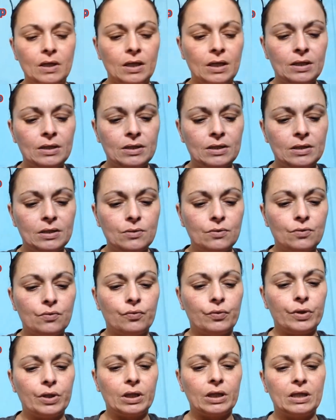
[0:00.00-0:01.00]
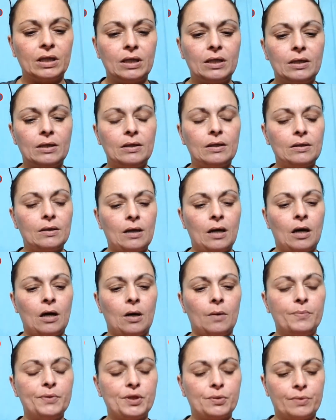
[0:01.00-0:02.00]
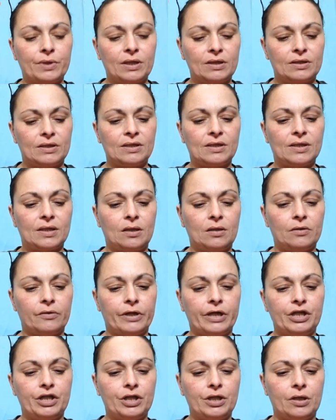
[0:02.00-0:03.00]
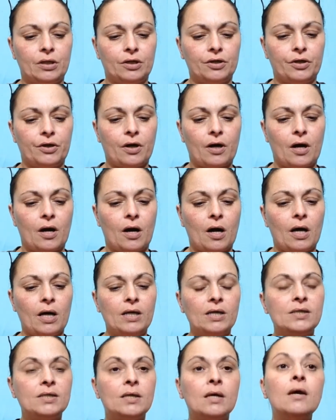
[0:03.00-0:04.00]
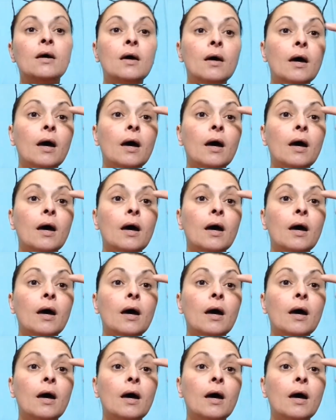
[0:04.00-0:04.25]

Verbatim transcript: It really helps with the discoloration on your eyes.